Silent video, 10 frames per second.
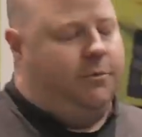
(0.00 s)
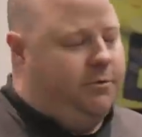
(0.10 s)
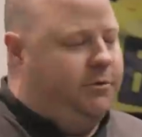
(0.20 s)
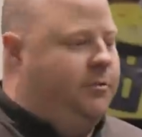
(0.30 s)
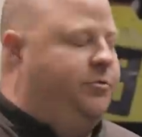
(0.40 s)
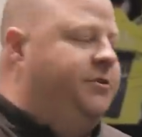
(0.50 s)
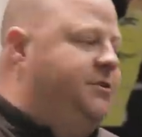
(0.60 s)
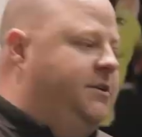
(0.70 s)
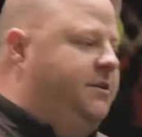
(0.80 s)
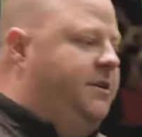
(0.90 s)
we really
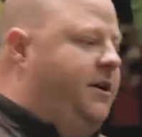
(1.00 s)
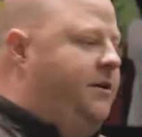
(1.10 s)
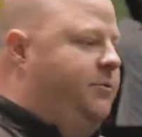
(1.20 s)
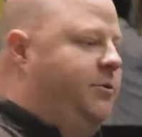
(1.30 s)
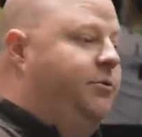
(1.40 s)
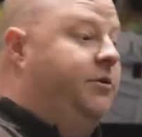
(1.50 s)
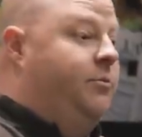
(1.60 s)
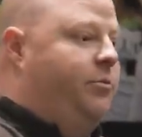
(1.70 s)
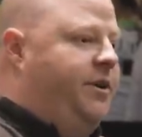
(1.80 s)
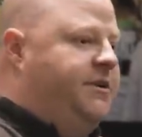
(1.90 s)
appreciate that, and we really
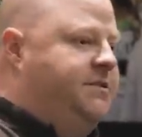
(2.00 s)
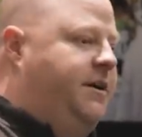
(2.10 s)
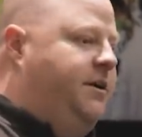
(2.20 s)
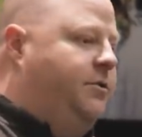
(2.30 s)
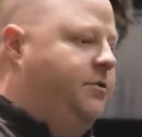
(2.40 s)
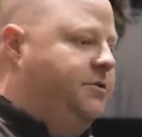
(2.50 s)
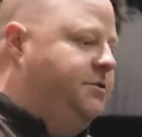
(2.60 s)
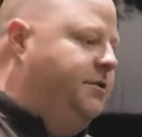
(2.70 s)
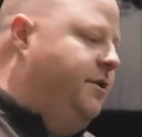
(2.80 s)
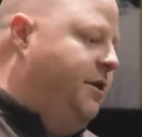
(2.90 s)
embrace that culture.